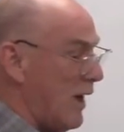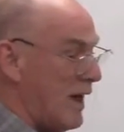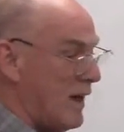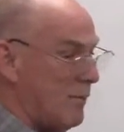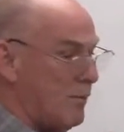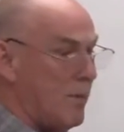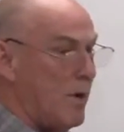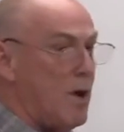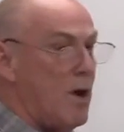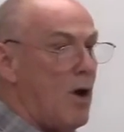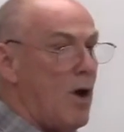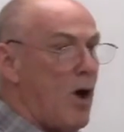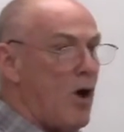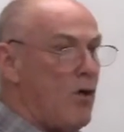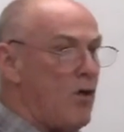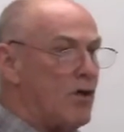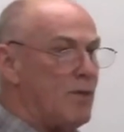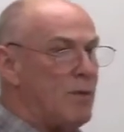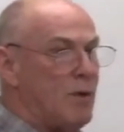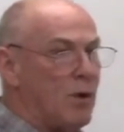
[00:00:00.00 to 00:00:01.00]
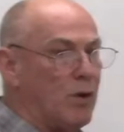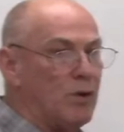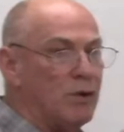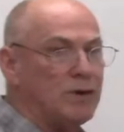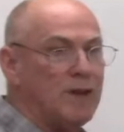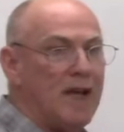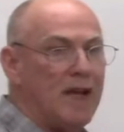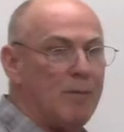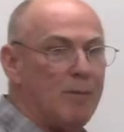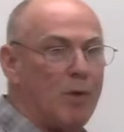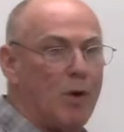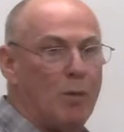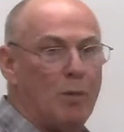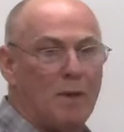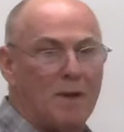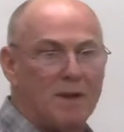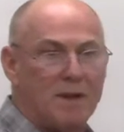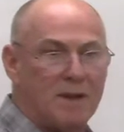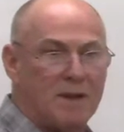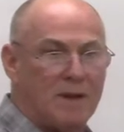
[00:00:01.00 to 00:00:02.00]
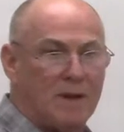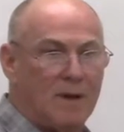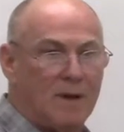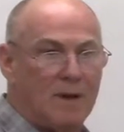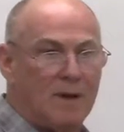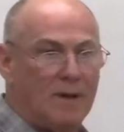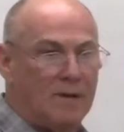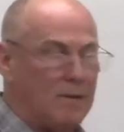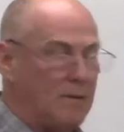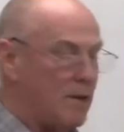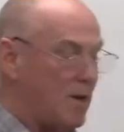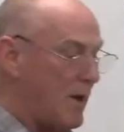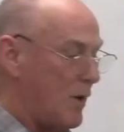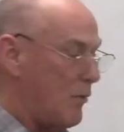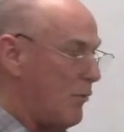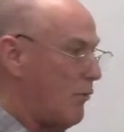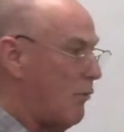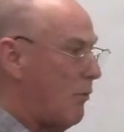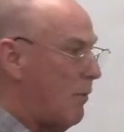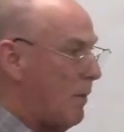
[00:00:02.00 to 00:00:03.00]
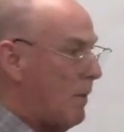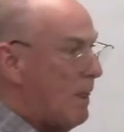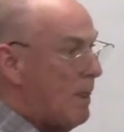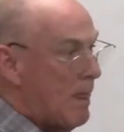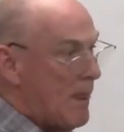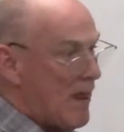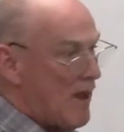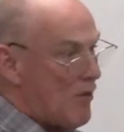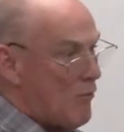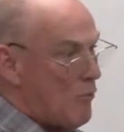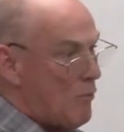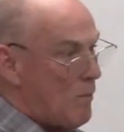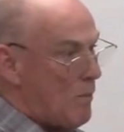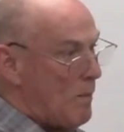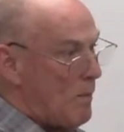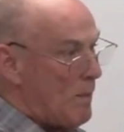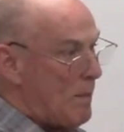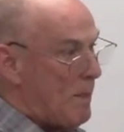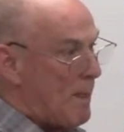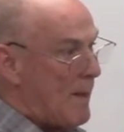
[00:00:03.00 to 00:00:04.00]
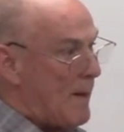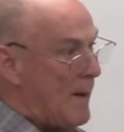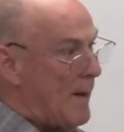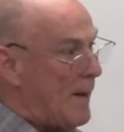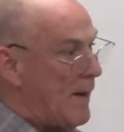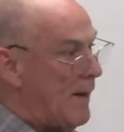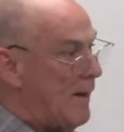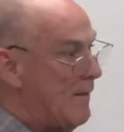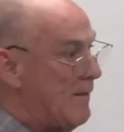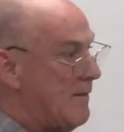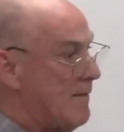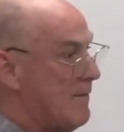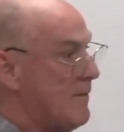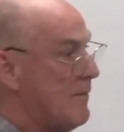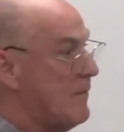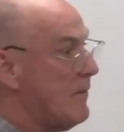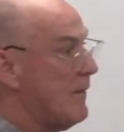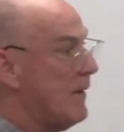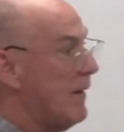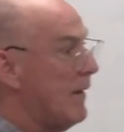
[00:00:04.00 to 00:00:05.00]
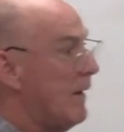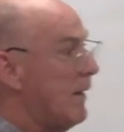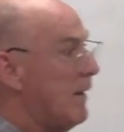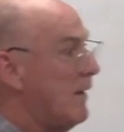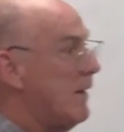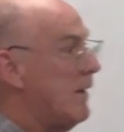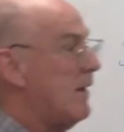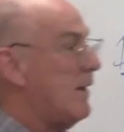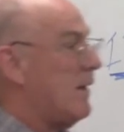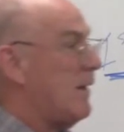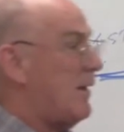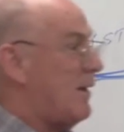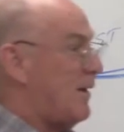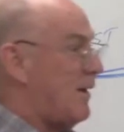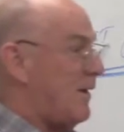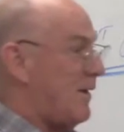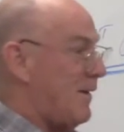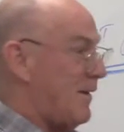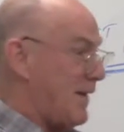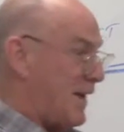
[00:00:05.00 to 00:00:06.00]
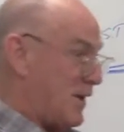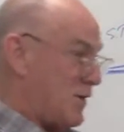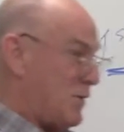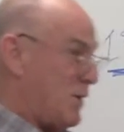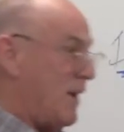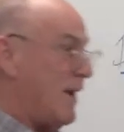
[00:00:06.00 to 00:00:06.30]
had a all those miracles had a purpose. Okay. That's why he's called the firstborn because he's the one who doesn't die. That's